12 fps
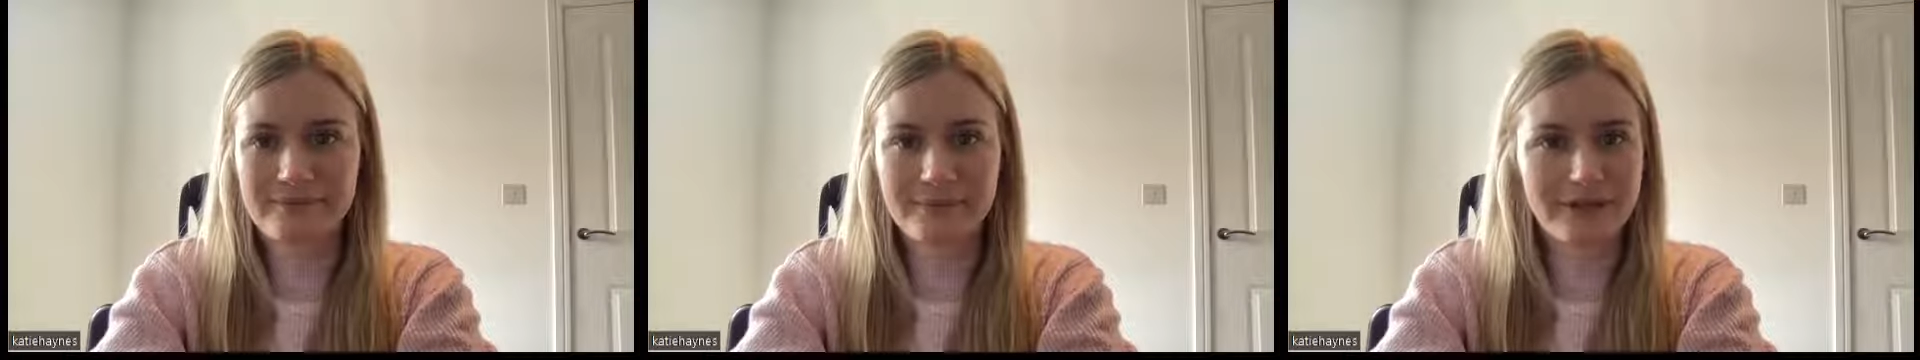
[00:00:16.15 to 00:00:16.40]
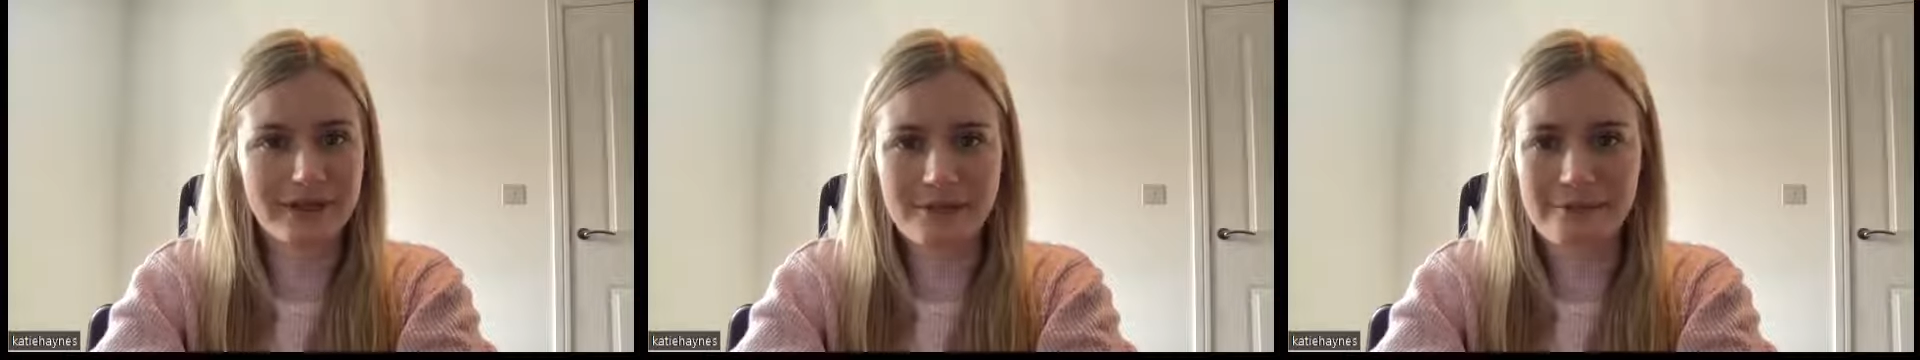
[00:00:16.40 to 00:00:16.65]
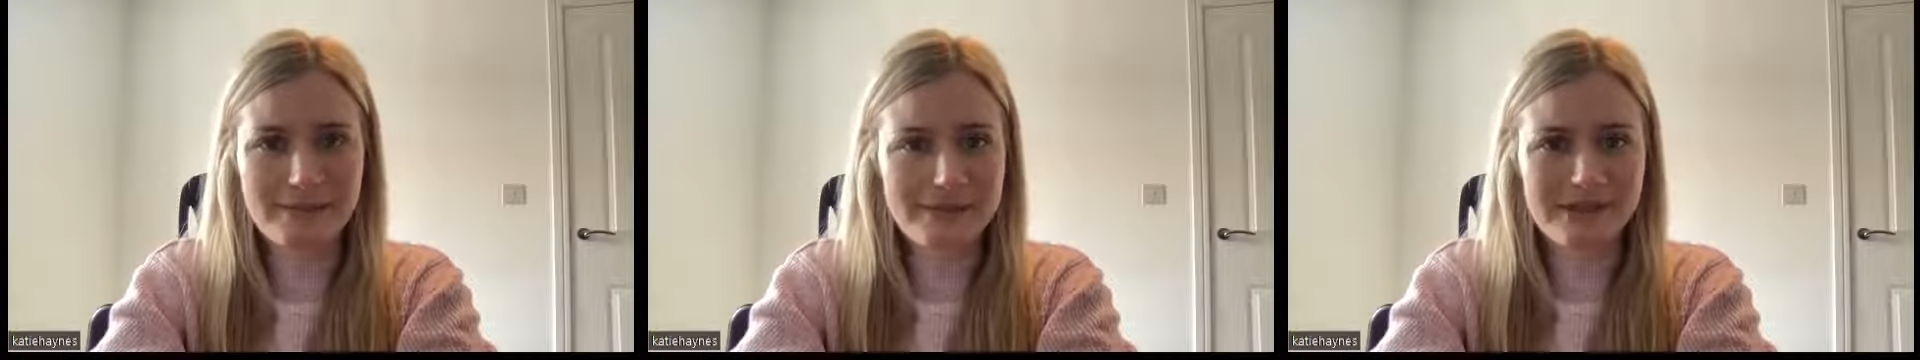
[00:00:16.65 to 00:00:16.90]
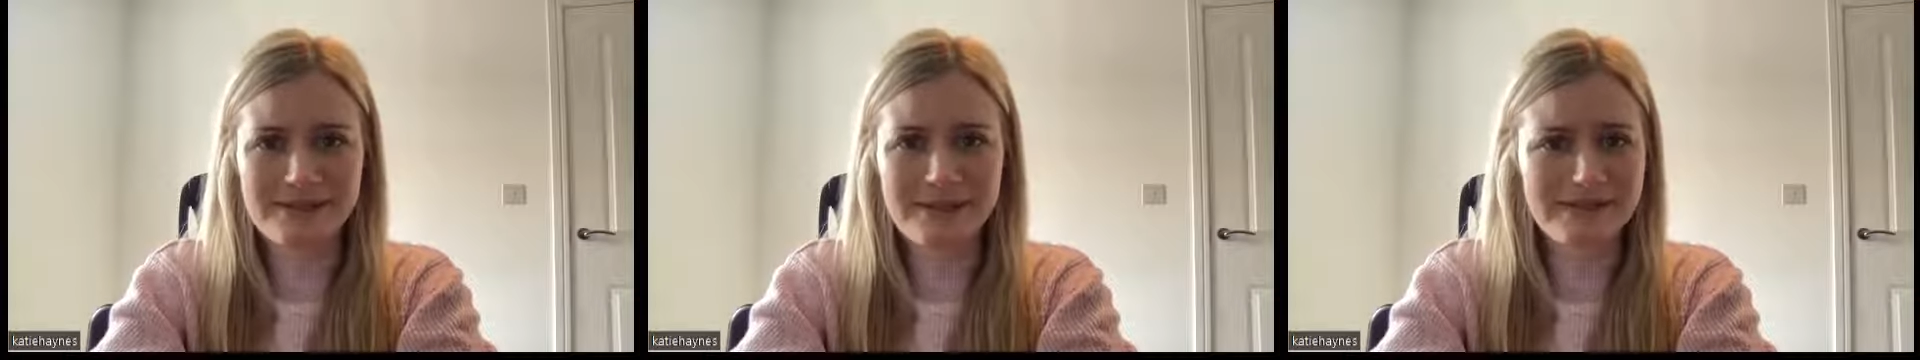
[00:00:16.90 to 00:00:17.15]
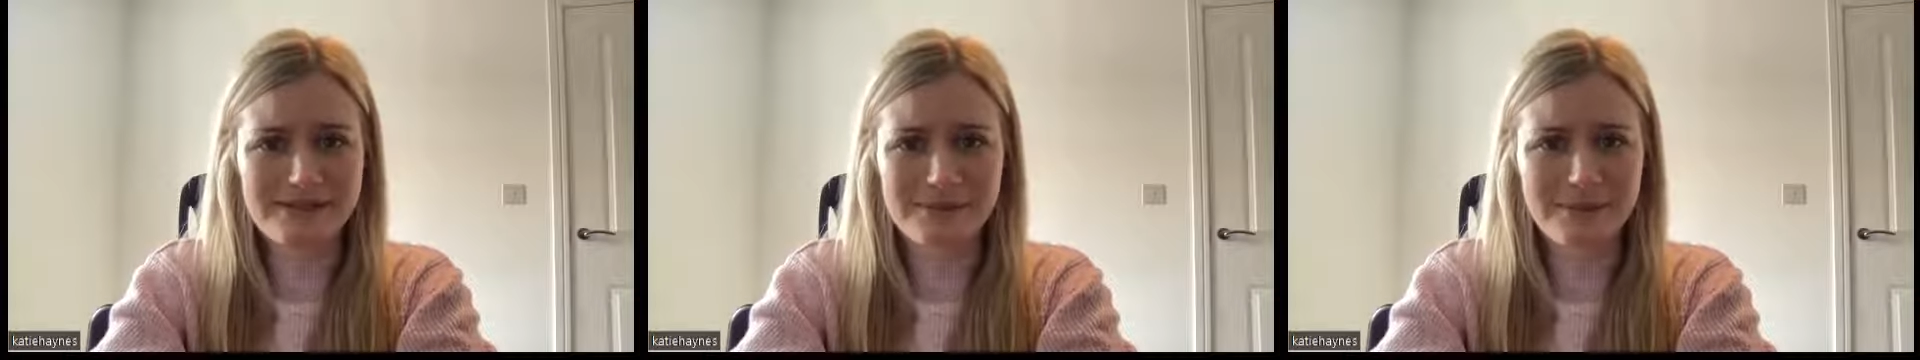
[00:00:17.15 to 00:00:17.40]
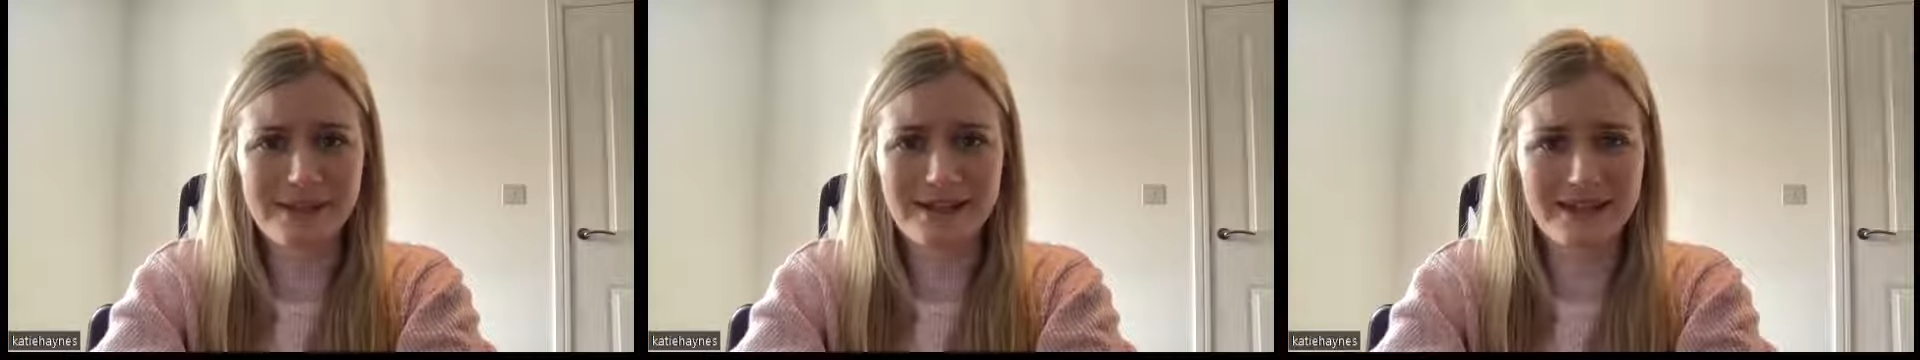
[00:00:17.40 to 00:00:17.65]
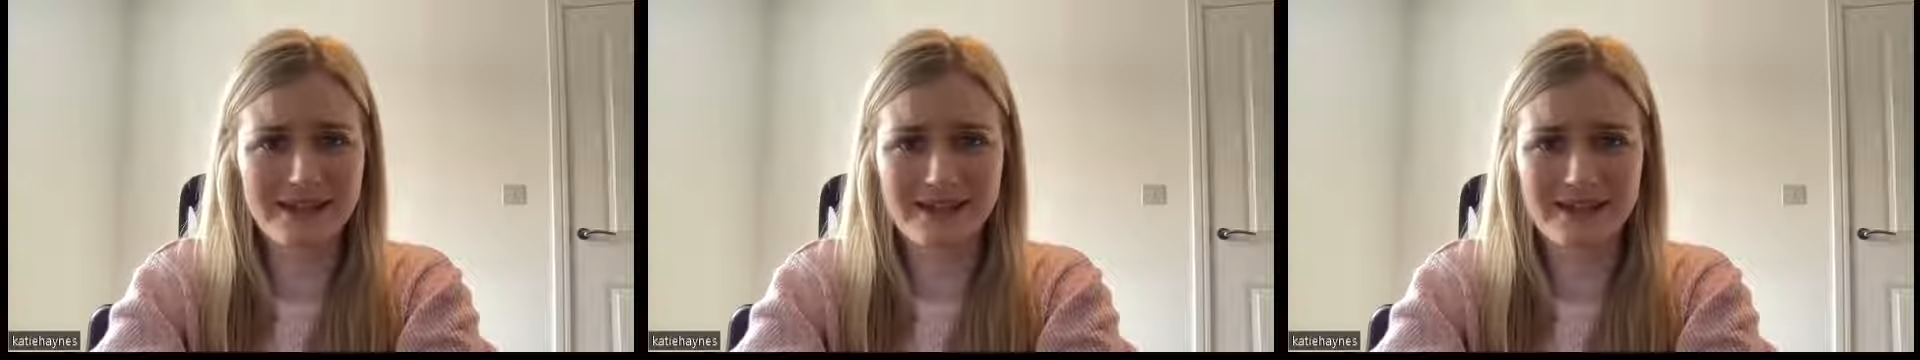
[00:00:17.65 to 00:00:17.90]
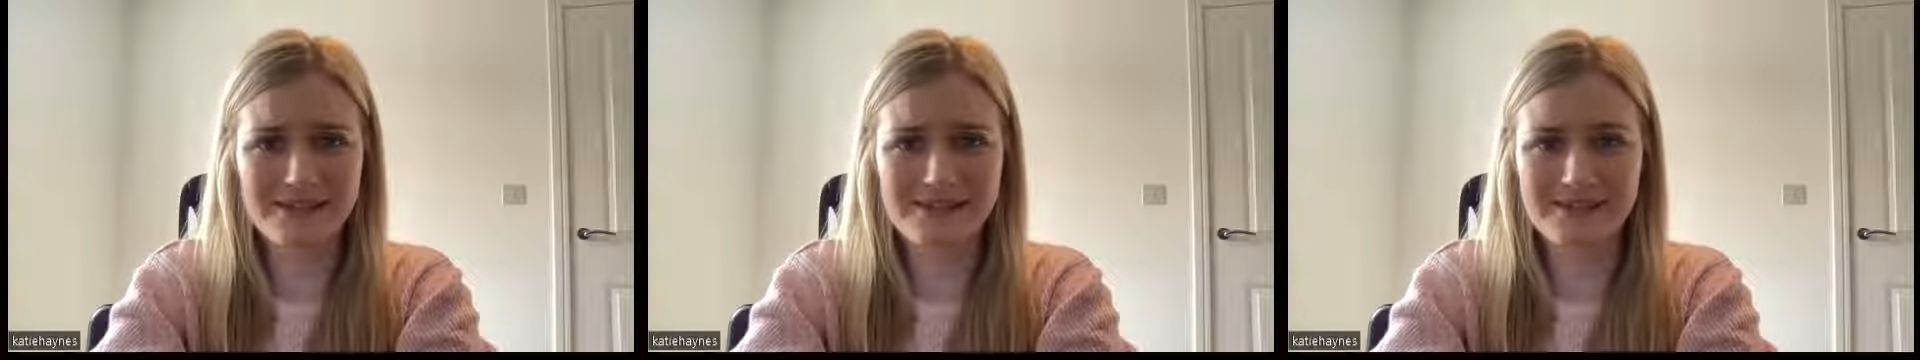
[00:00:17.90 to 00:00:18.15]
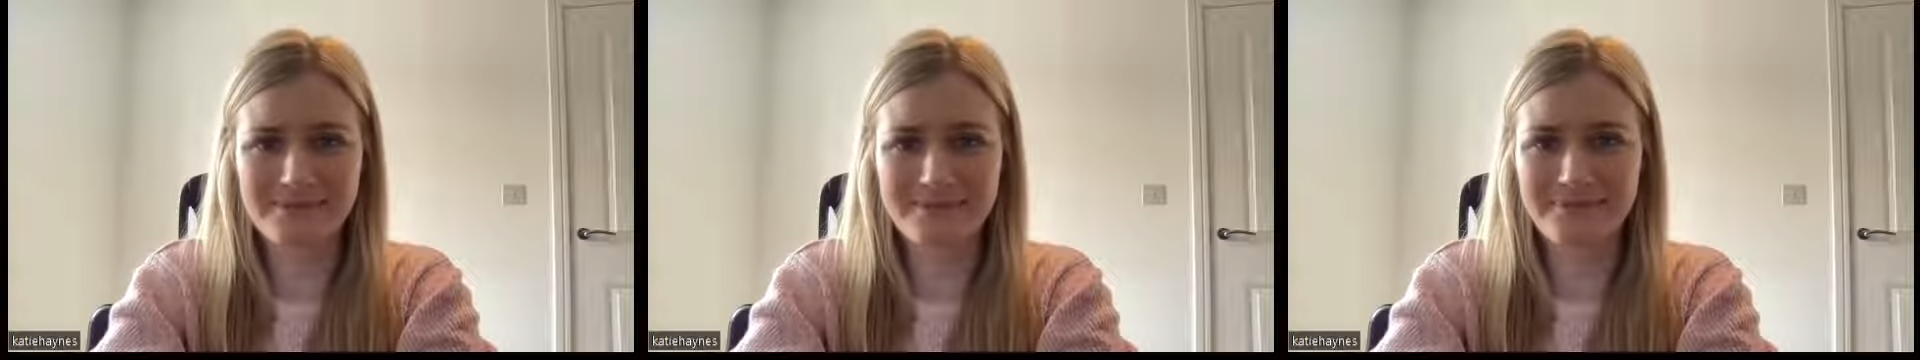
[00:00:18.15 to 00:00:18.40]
you know, maybe 6 to 8 years.